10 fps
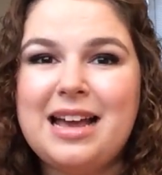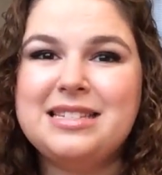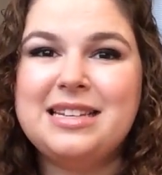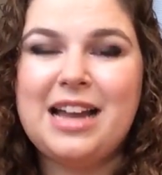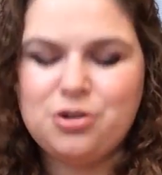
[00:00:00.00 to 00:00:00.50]
It
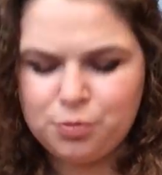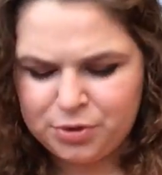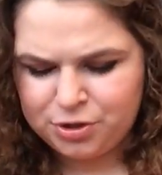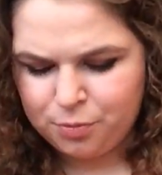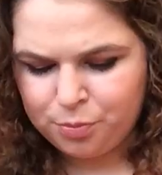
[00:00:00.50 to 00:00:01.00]
has a natural
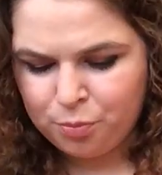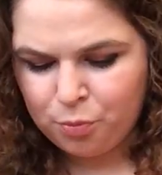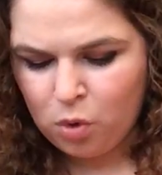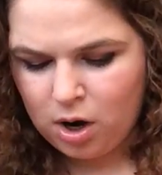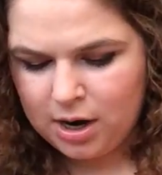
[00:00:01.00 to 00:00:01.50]
bristle
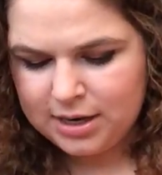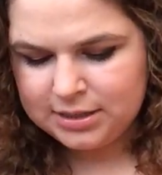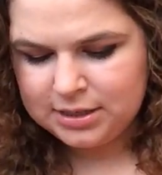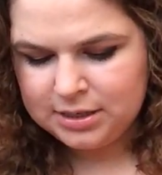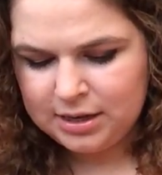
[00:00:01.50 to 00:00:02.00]

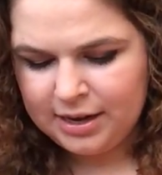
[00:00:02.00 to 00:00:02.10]
wand.